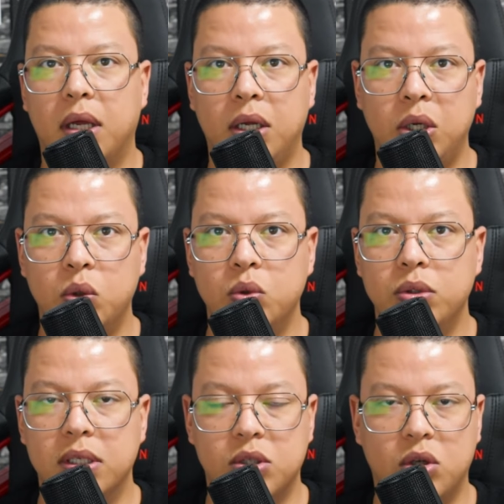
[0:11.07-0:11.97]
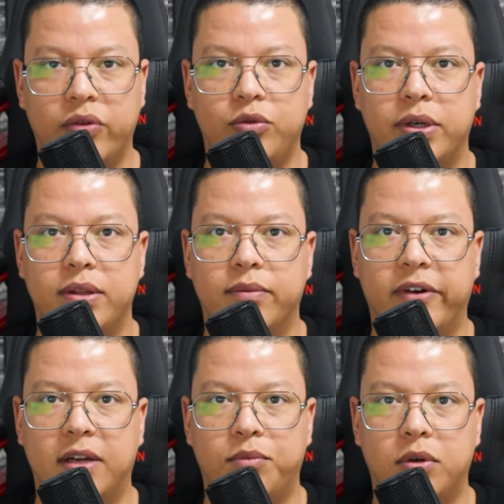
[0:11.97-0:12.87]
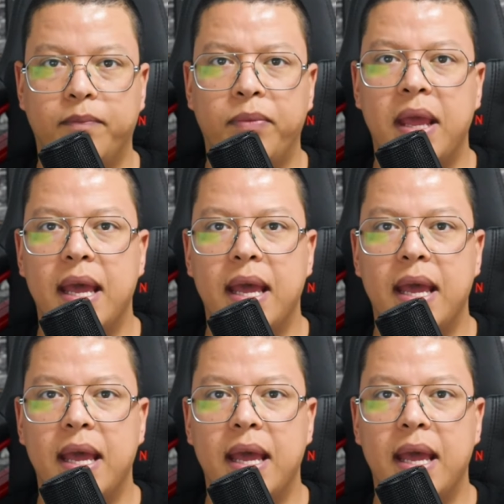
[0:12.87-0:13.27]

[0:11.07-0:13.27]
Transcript: a good software developer,